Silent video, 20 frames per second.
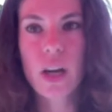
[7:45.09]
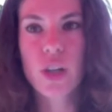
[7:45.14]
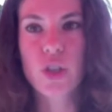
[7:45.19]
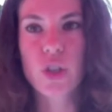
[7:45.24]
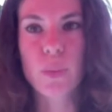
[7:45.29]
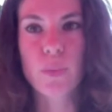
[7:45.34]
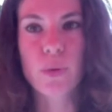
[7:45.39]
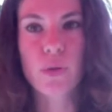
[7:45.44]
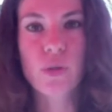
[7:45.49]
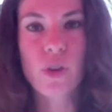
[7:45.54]

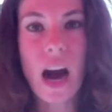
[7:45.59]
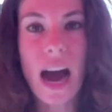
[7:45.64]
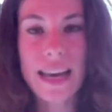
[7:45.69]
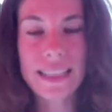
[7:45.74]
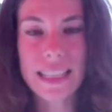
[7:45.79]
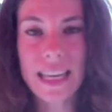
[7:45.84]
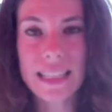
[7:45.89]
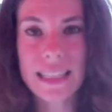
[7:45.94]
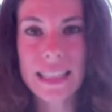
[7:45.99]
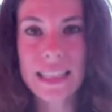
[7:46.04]
you're
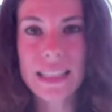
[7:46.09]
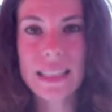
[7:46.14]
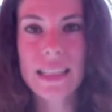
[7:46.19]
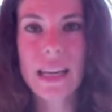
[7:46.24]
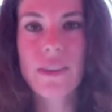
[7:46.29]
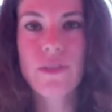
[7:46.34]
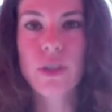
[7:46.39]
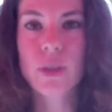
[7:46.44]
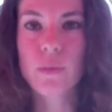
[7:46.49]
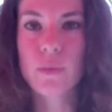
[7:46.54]
processing
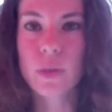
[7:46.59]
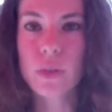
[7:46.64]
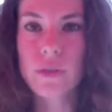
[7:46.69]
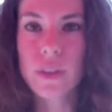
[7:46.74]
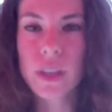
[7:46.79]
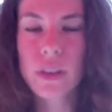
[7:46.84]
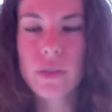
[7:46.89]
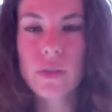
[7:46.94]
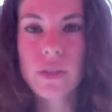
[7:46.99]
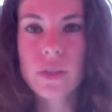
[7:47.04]
stuff, you're
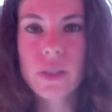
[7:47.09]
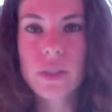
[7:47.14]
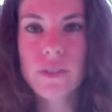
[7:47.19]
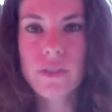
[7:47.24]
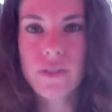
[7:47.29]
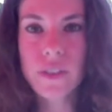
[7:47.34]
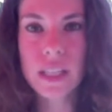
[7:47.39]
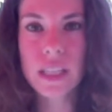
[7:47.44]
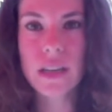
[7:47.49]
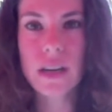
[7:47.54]
moving through your
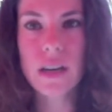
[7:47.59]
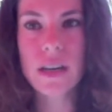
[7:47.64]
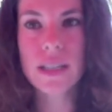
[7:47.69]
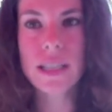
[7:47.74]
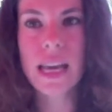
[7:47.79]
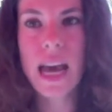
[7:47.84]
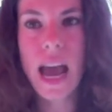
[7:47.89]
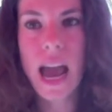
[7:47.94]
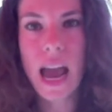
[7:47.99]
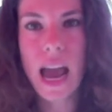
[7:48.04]
fears,